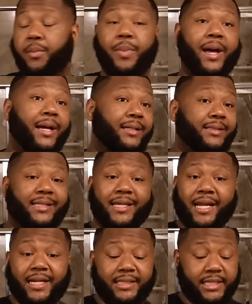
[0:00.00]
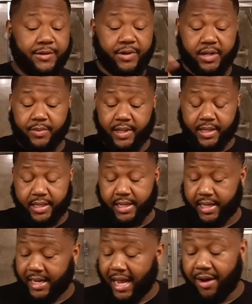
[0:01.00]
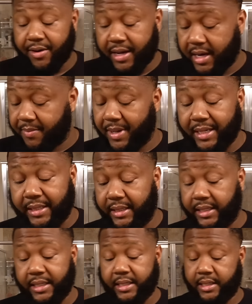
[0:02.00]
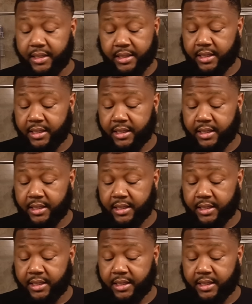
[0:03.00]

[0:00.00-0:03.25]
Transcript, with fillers: But 10 out of 10 recommend. Get it. I don't care about it leaking.